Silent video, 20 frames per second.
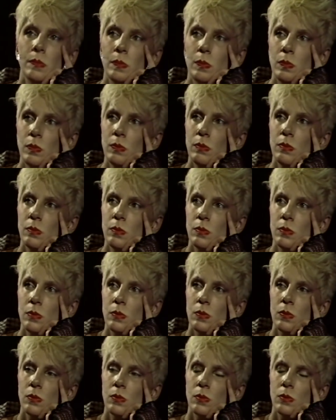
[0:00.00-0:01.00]
May I ask you that
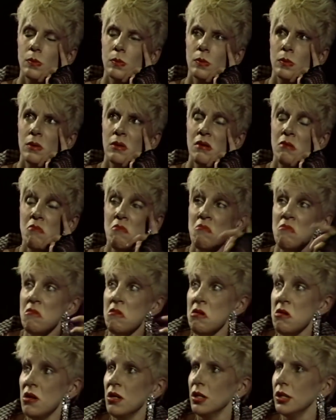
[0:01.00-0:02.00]
question?
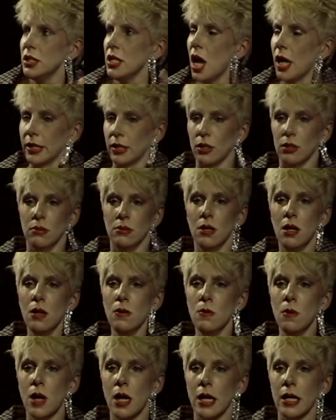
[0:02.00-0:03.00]
Yeah, I don't
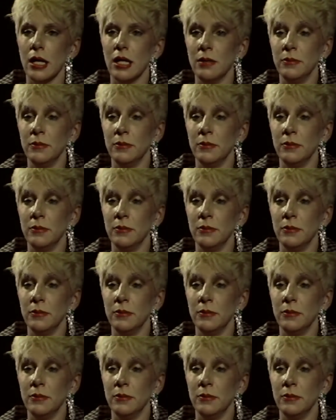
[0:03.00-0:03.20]
know why.